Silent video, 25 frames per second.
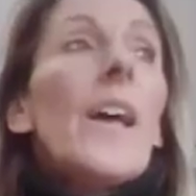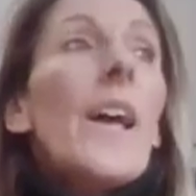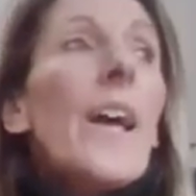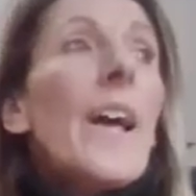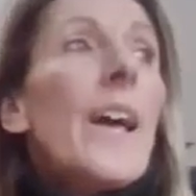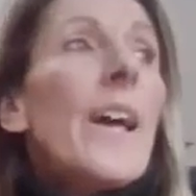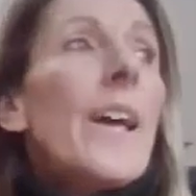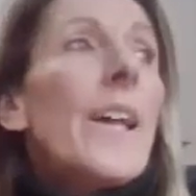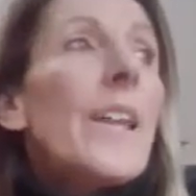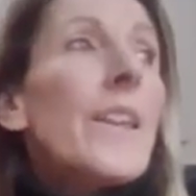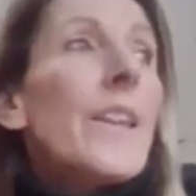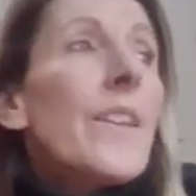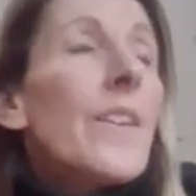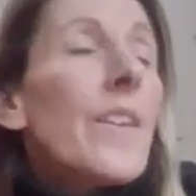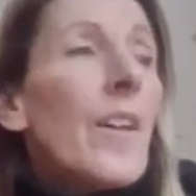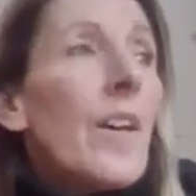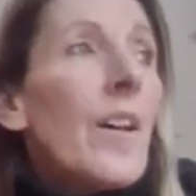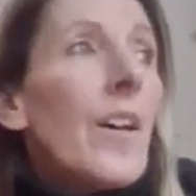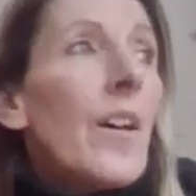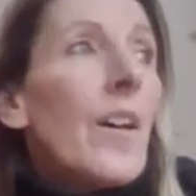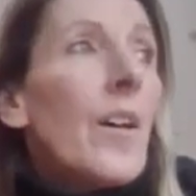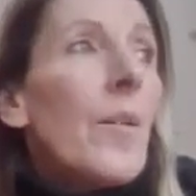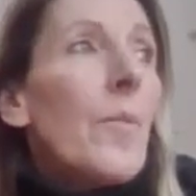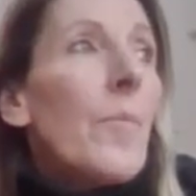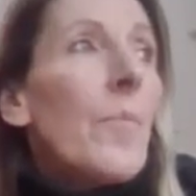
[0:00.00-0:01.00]
and
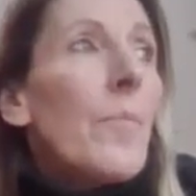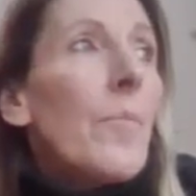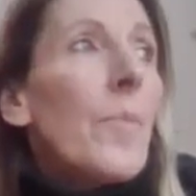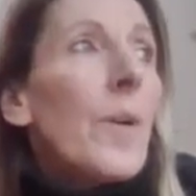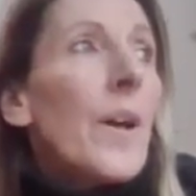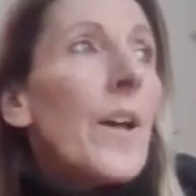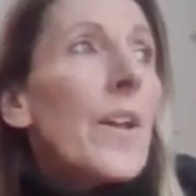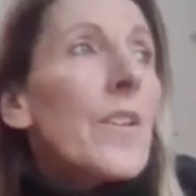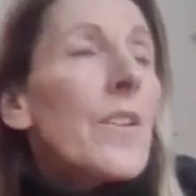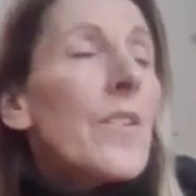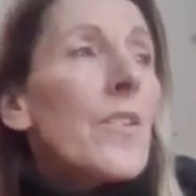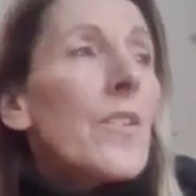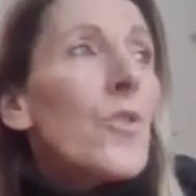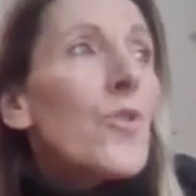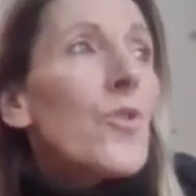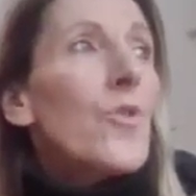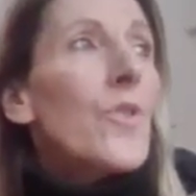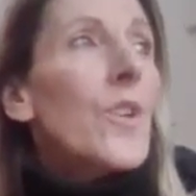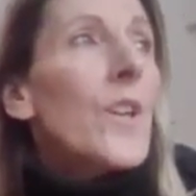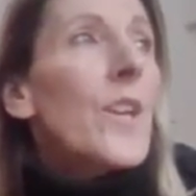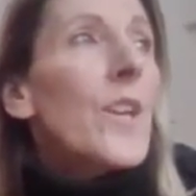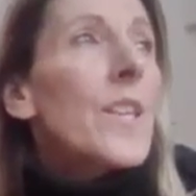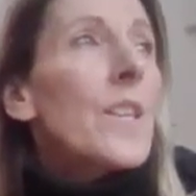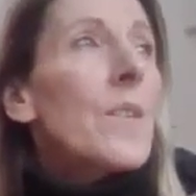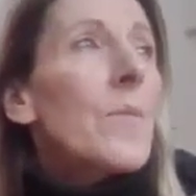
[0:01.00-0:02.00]
back to the
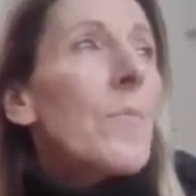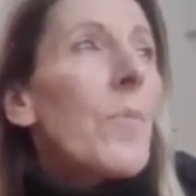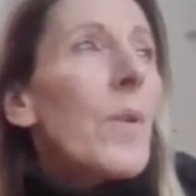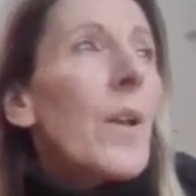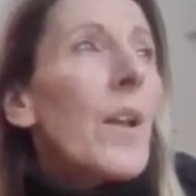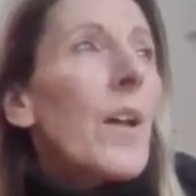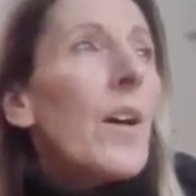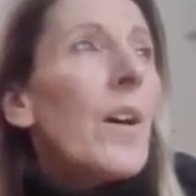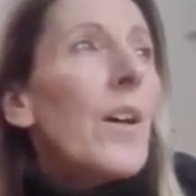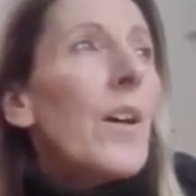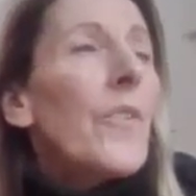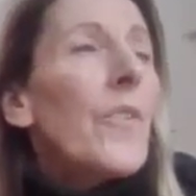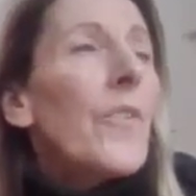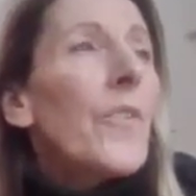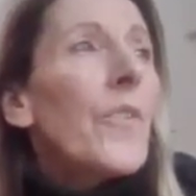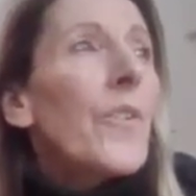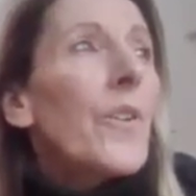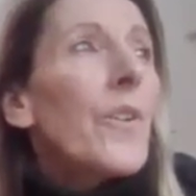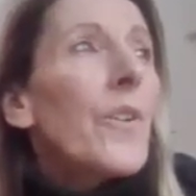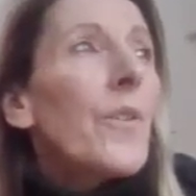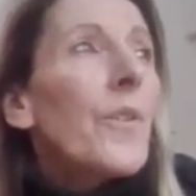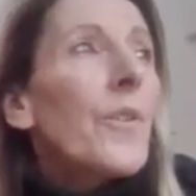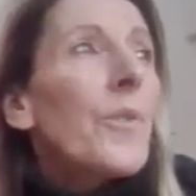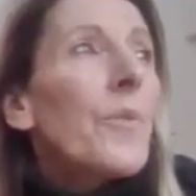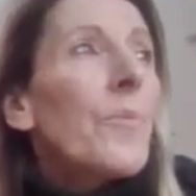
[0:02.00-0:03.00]
trees and plants
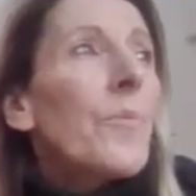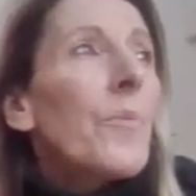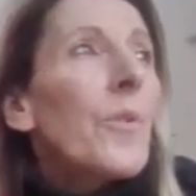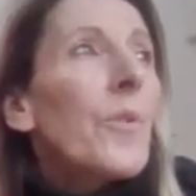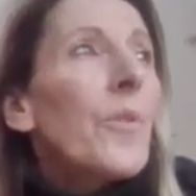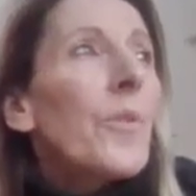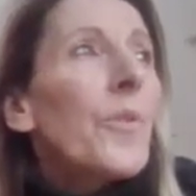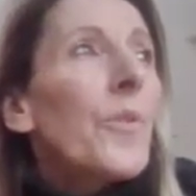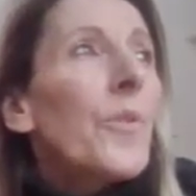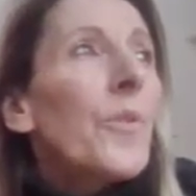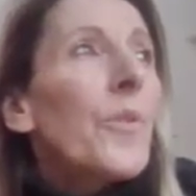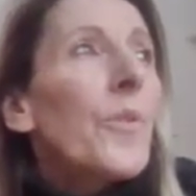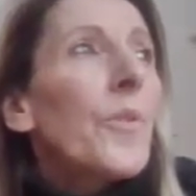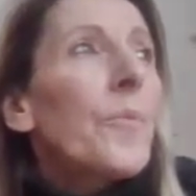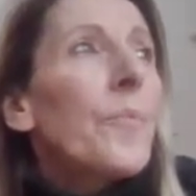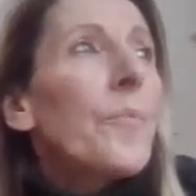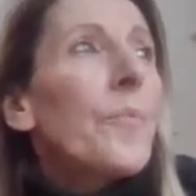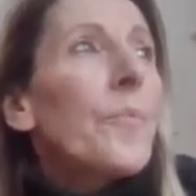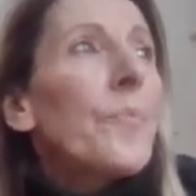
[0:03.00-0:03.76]
and cosmos,